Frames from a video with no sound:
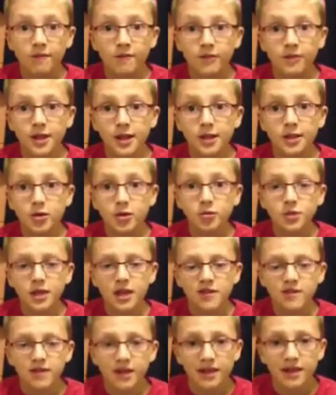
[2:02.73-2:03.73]
Francisco
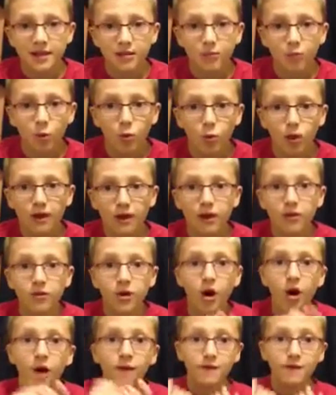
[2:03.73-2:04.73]
defense will win on
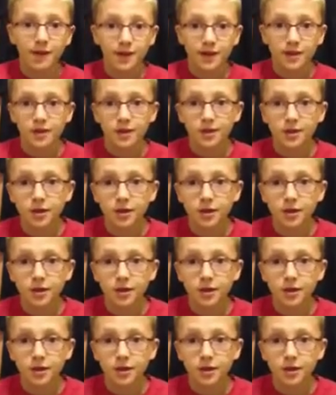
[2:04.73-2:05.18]
offense.